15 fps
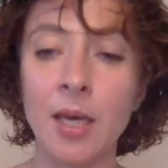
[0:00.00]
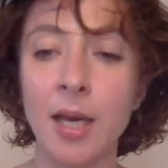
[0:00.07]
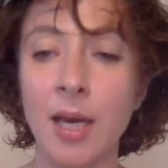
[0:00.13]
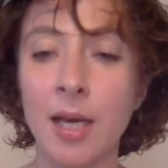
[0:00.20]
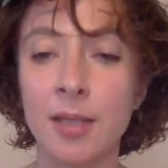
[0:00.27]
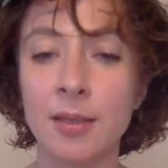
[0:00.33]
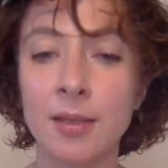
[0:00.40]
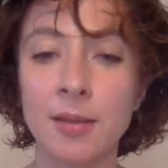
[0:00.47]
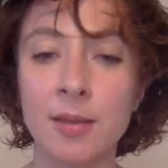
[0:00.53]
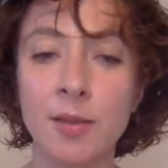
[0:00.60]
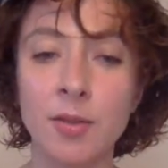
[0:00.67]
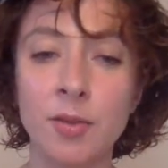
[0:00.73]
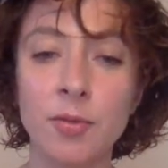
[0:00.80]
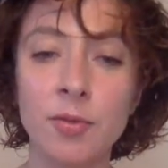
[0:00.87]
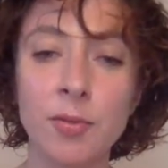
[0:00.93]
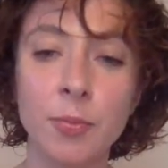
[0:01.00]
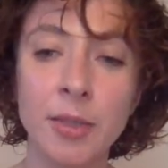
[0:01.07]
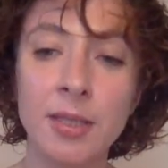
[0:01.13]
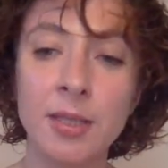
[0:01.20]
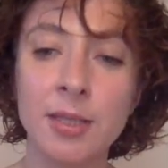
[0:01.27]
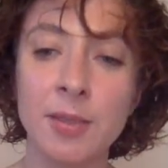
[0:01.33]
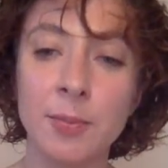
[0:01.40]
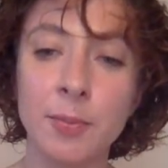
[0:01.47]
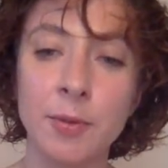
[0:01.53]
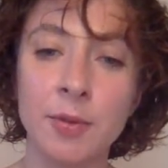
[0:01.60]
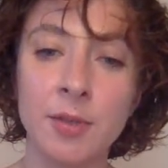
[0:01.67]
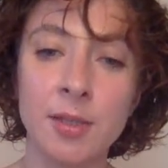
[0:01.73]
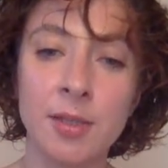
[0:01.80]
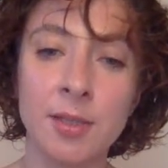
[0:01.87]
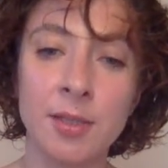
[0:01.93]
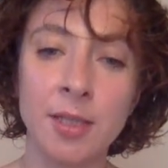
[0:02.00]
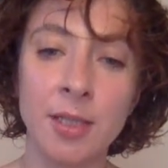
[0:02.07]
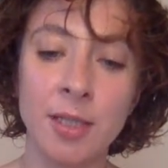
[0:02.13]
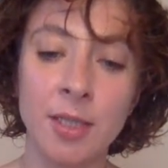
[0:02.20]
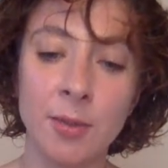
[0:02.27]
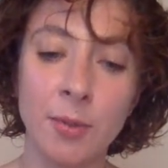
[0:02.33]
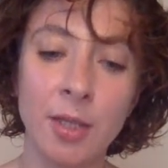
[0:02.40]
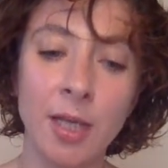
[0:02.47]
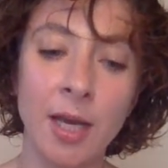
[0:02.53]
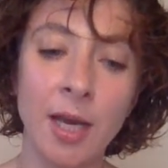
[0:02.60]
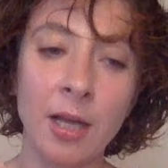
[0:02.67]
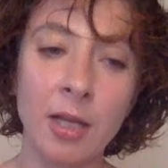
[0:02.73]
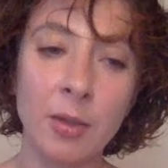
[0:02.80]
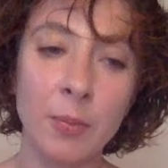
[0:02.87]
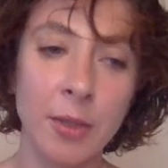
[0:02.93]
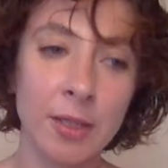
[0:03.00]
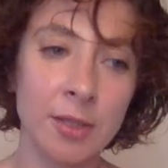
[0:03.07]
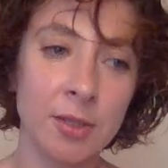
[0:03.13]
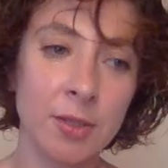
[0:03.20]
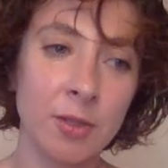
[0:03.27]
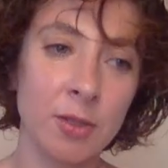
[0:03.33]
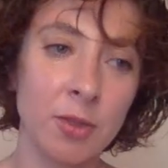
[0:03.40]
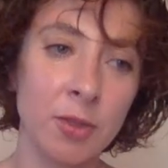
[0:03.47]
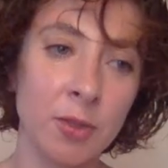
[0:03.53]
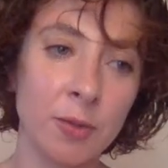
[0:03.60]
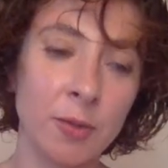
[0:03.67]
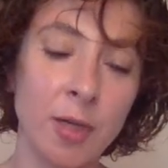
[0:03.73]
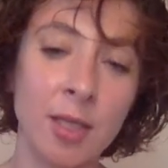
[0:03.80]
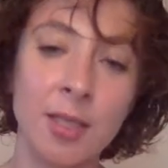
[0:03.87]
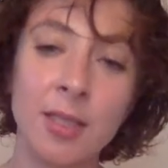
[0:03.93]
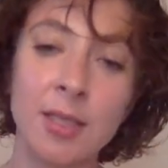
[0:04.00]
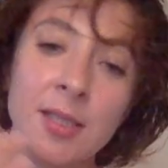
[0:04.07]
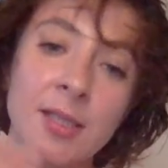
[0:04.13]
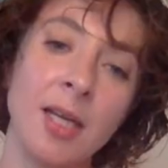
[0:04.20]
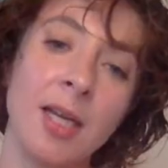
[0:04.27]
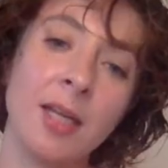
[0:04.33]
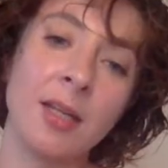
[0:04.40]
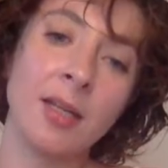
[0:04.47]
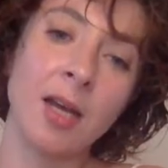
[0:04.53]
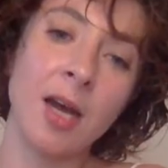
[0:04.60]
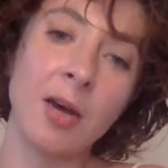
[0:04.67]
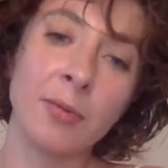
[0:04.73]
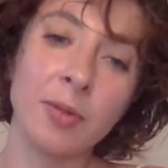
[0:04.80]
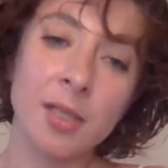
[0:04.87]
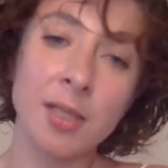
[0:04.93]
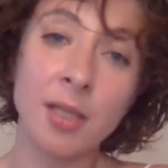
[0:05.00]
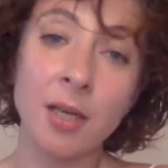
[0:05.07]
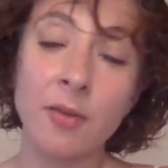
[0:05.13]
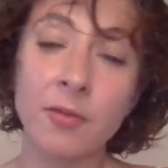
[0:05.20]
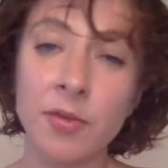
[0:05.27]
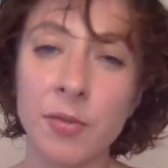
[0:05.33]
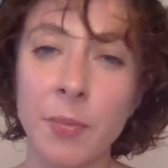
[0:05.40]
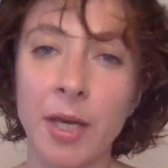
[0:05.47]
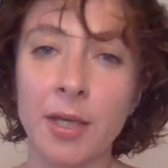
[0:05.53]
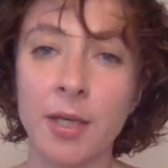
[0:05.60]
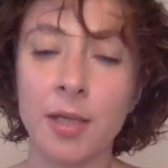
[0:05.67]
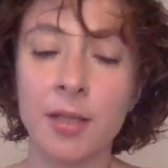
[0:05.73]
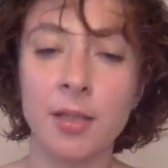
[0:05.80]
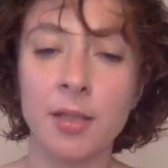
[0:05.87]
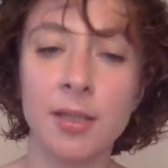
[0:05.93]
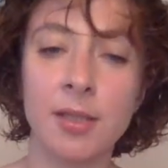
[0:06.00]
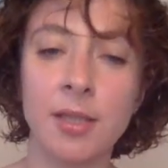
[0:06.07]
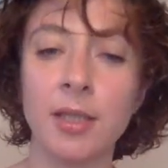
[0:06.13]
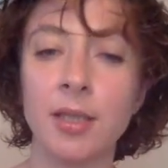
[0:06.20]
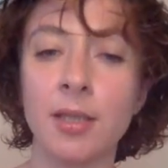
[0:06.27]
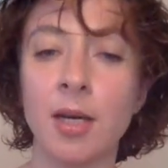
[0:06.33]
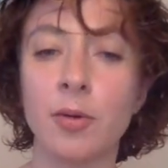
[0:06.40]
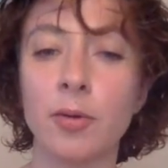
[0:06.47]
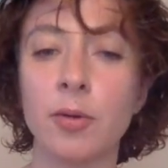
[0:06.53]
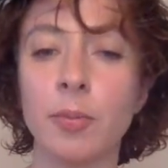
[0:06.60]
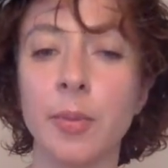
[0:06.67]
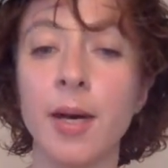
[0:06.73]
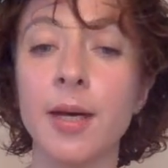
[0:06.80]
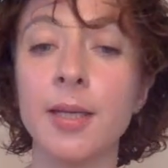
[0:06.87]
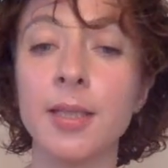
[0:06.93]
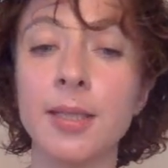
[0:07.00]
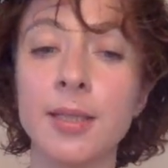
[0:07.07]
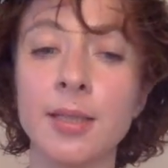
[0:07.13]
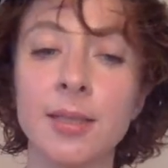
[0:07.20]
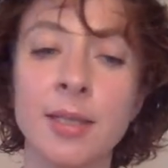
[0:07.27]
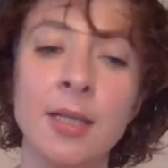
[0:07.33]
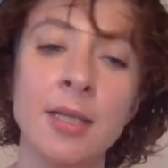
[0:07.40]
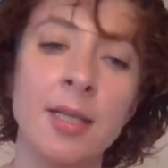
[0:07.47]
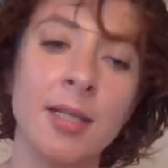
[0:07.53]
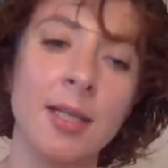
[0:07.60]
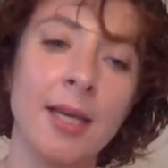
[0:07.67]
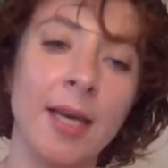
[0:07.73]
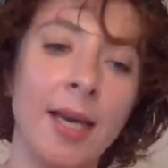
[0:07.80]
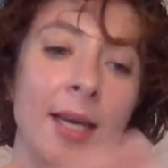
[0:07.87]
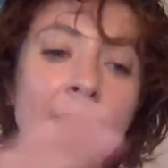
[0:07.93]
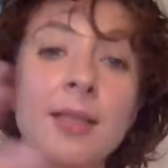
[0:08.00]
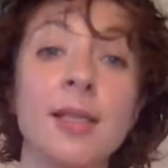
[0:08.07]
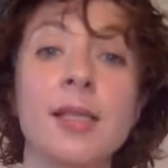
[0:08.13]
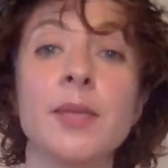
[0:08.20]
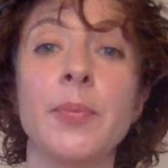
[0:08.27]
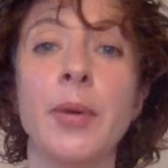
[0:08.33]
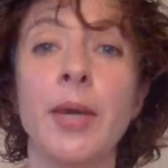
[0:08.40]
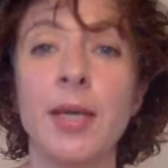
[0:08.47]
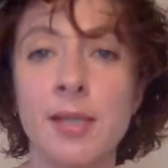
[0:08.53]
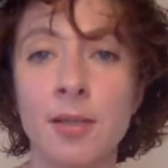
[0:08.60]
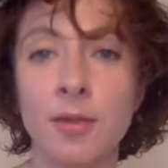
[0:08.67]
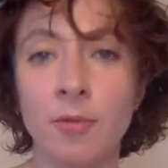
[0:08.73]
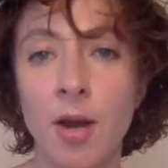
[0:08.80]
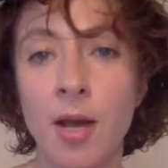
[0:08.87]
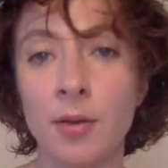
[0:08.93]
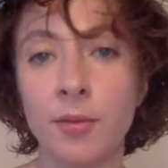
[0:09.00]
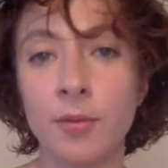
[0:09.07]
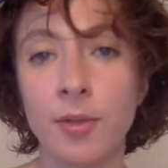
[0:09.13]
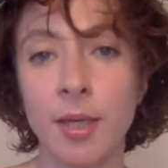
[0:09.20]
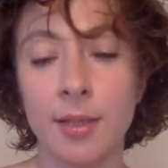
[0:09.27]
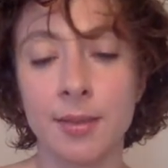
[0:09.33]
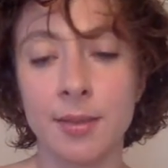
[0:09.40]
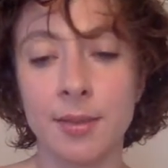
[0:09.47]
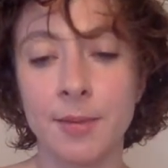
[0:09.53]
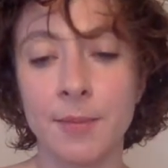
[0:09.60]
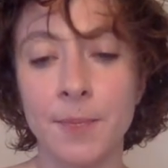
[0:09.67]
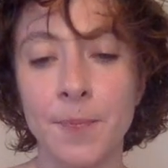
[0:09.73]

And those principles will help us to understand ourselves better, understand our bodies, and the space around us.